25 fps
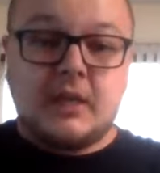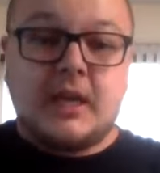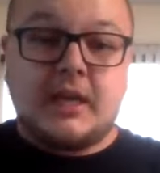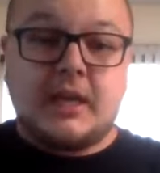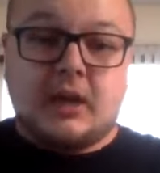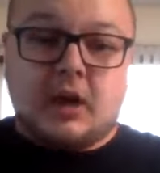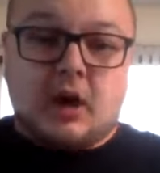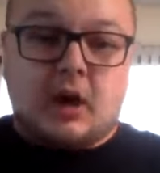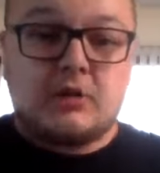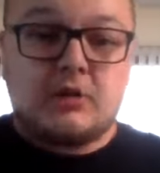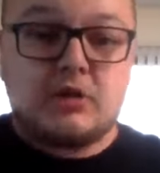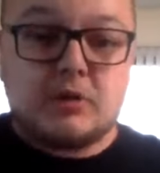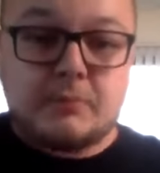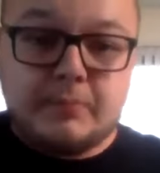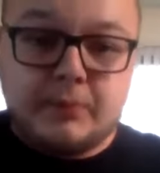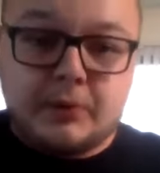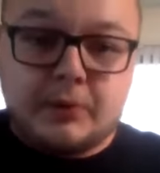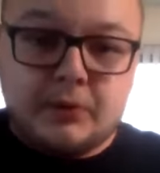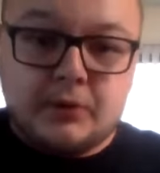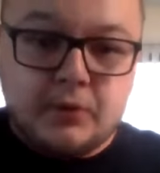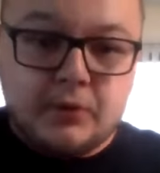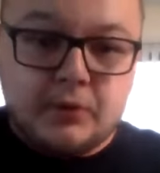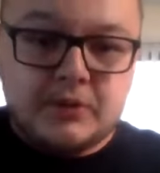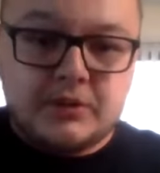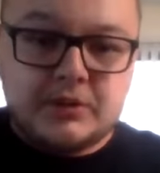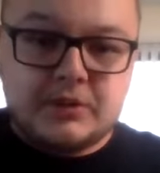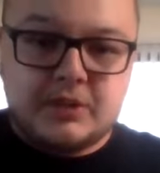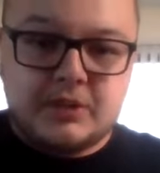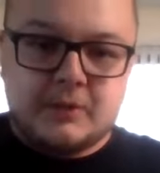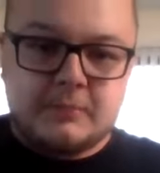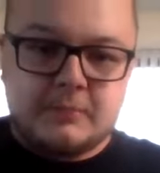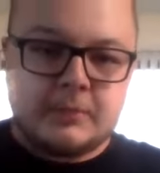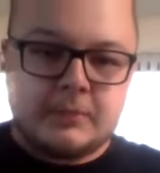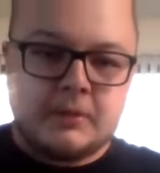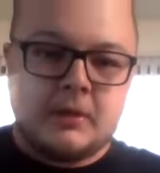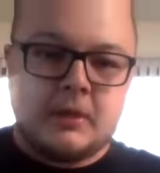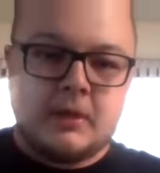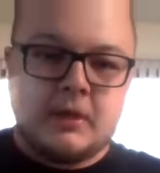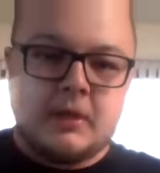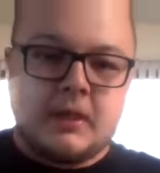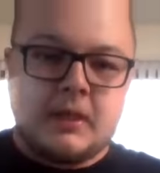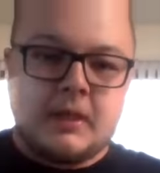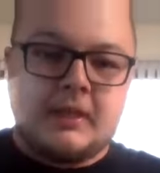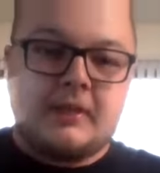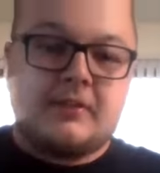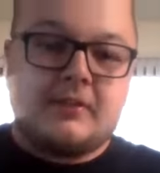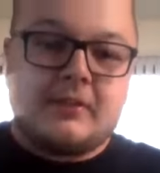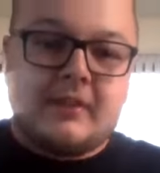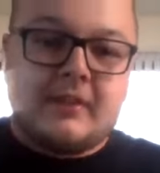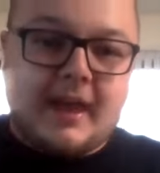And entrepreneurship
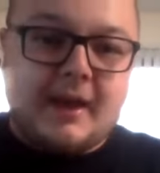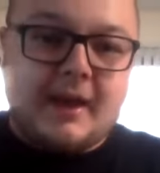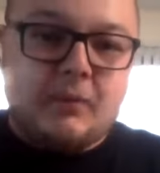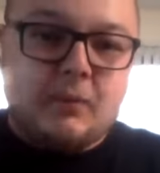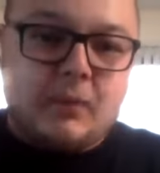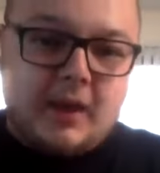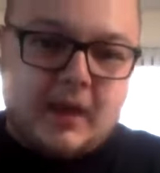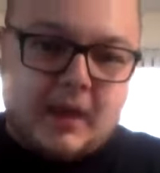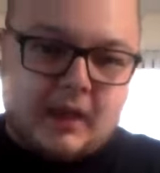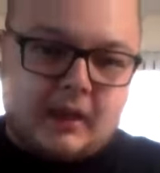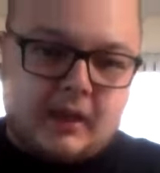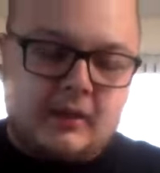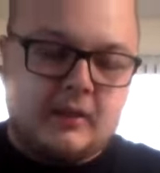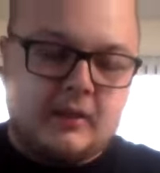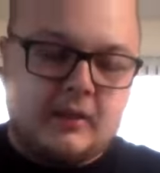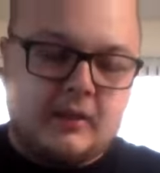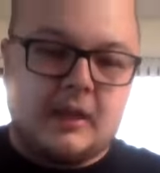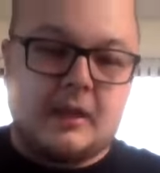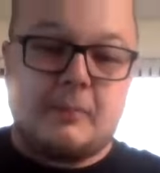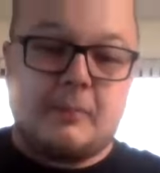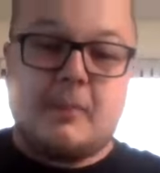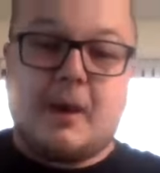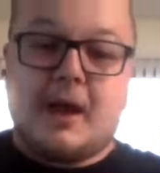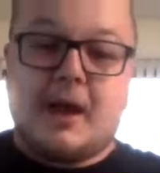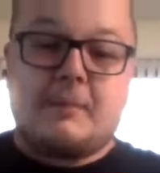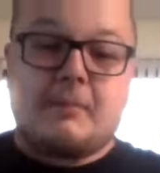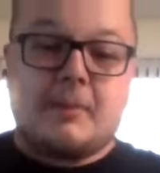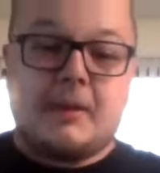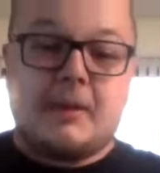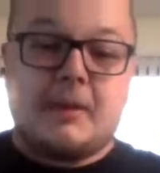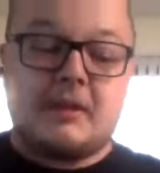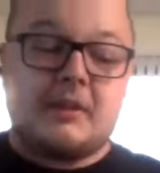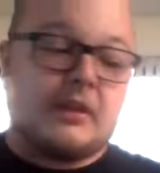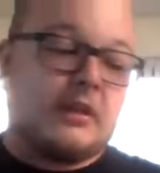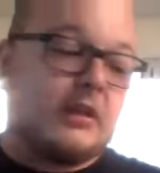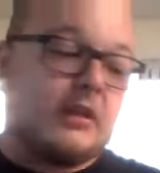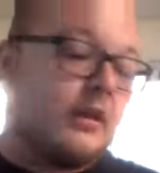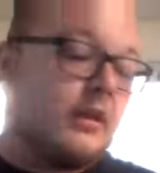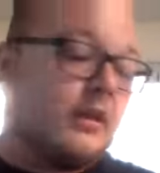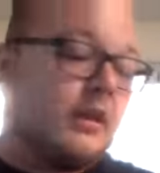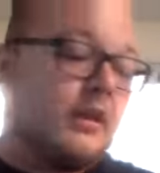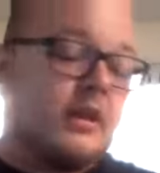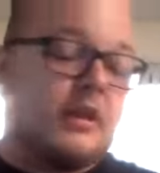is that way, in my opinion,